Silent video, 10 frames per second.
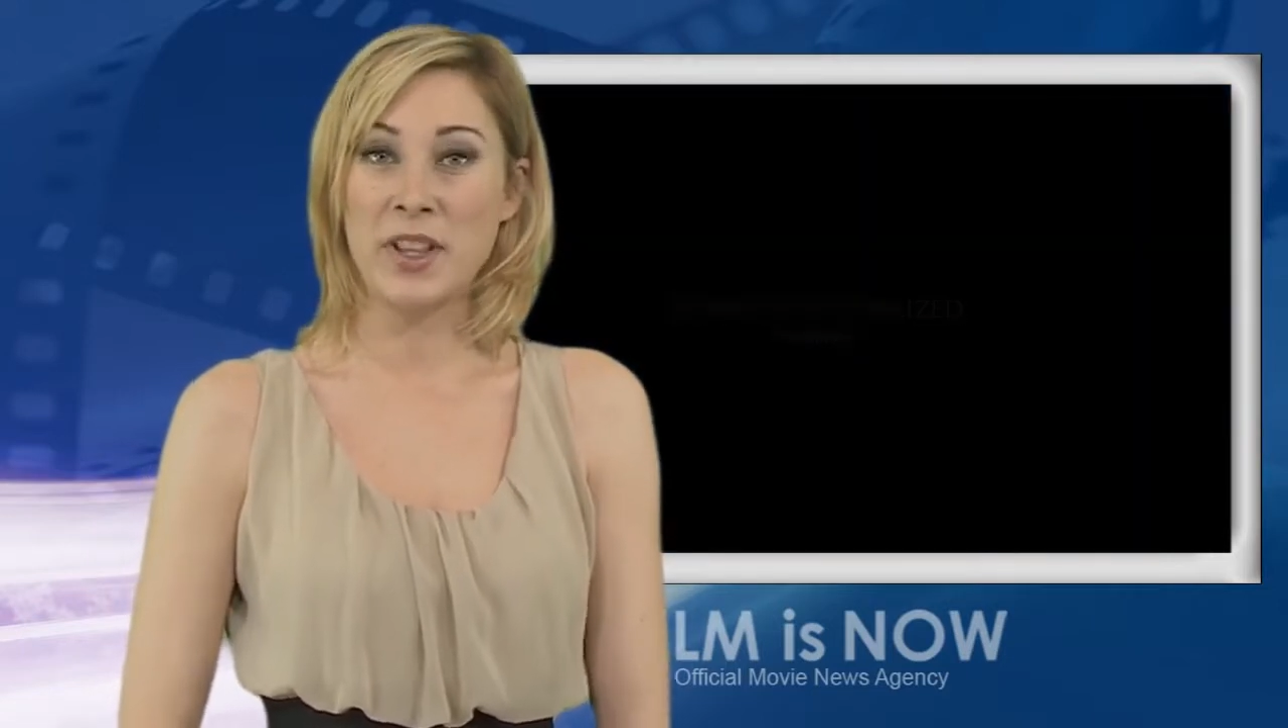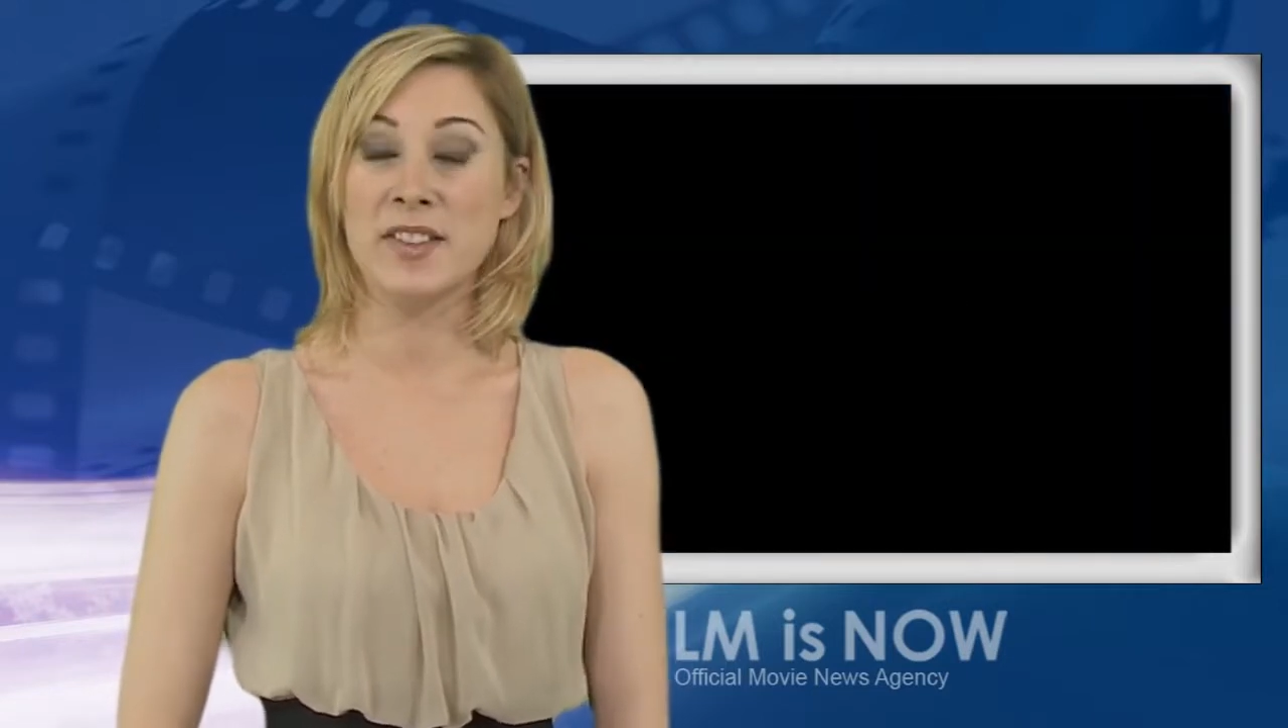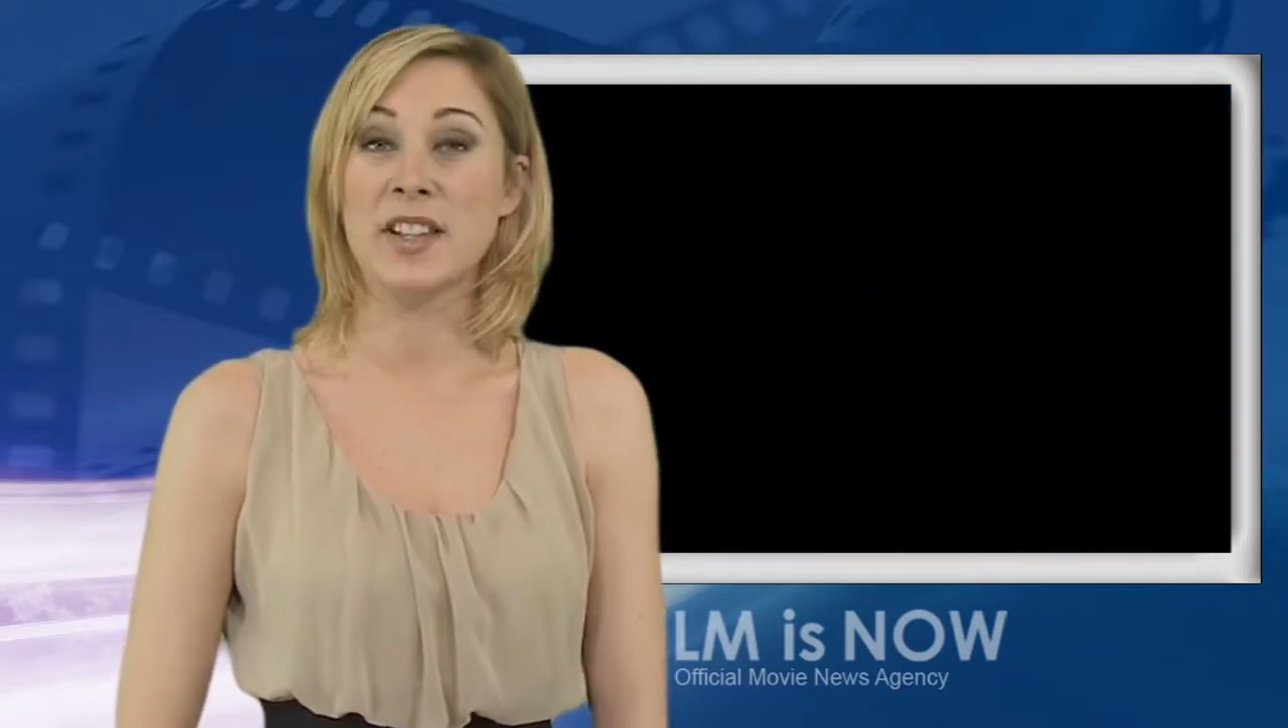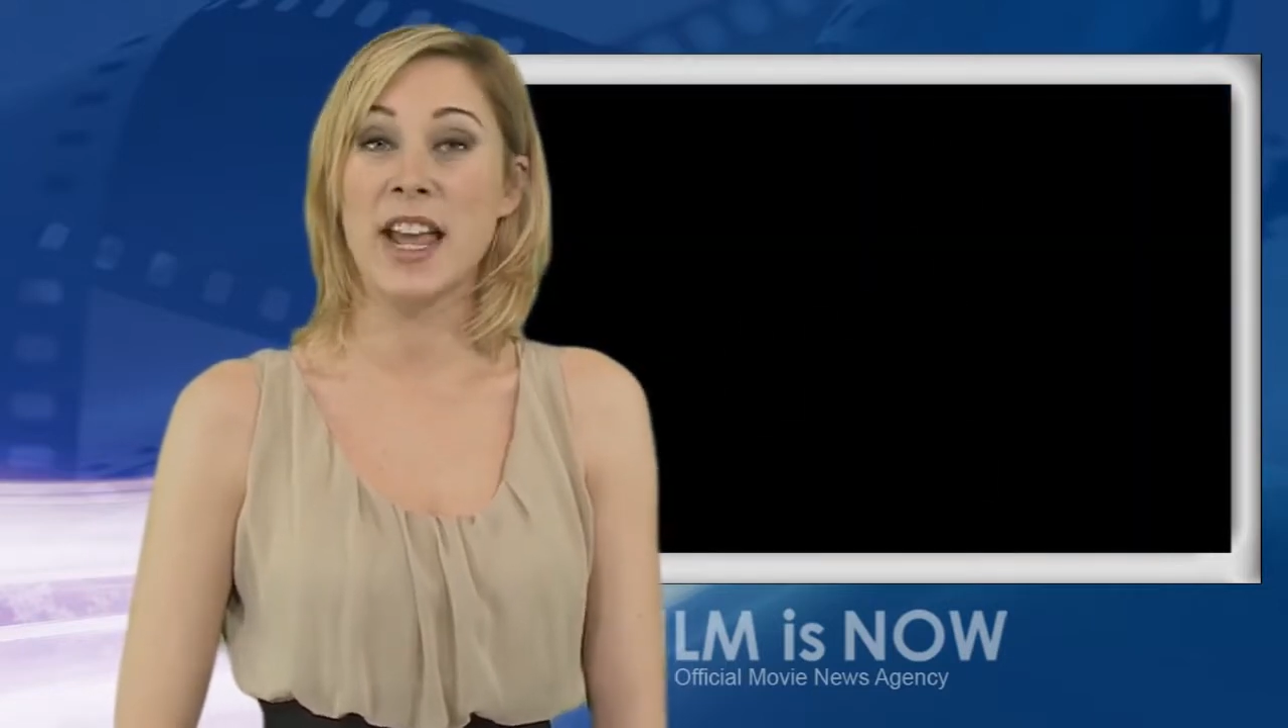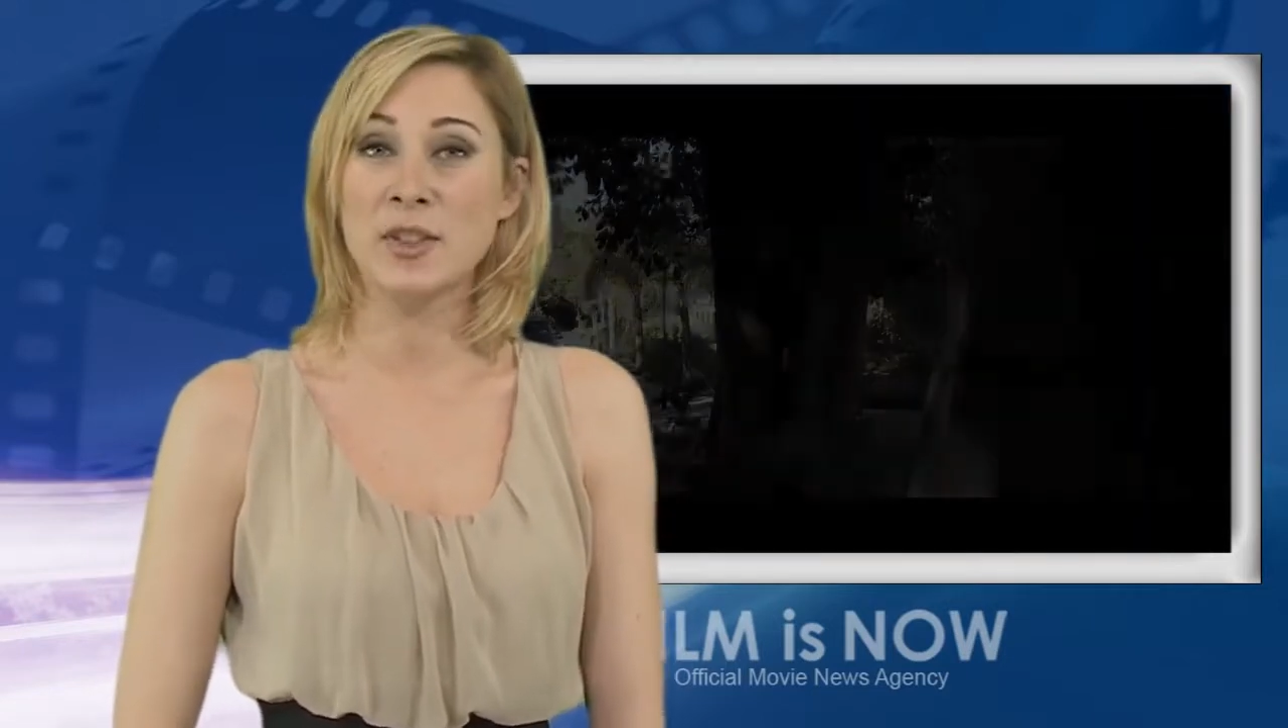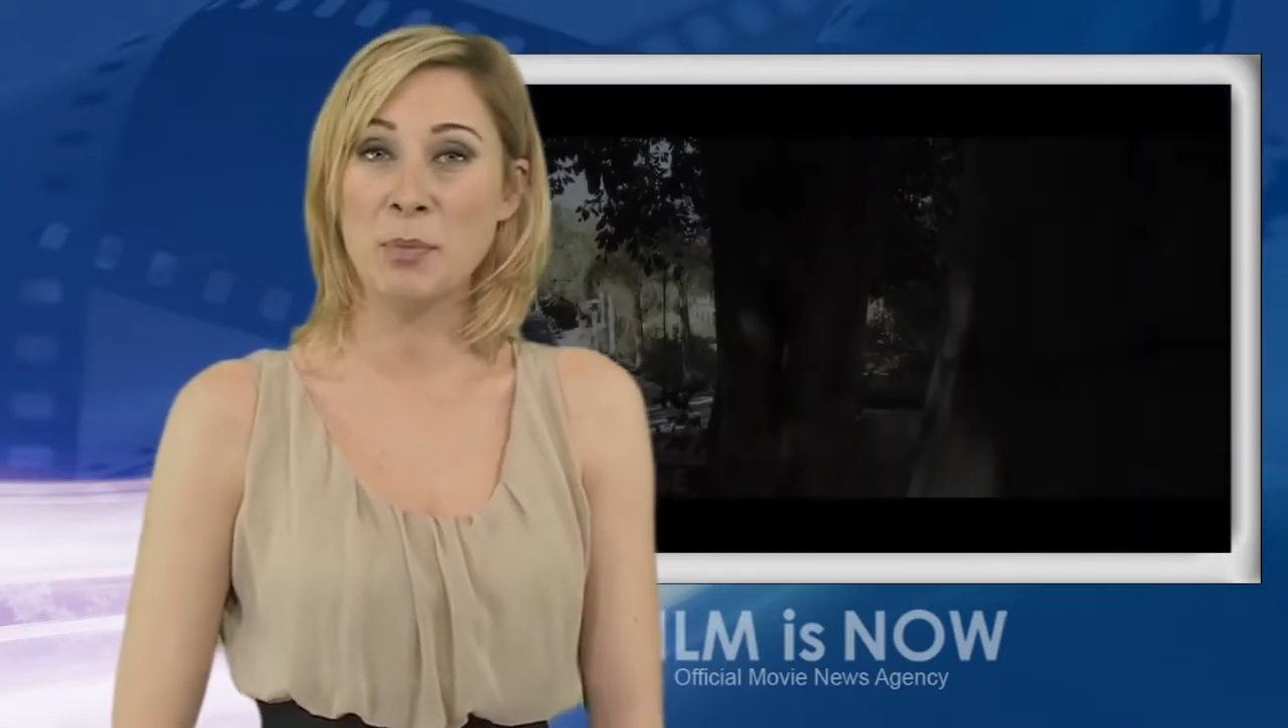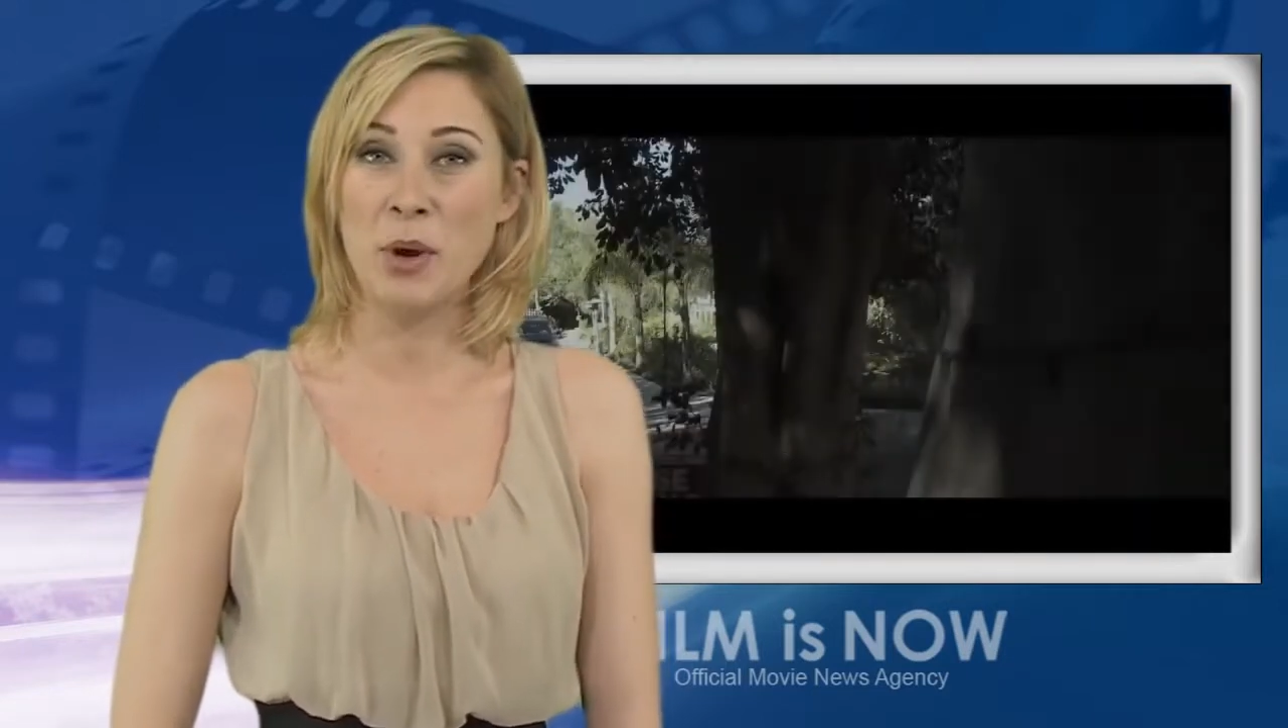with his next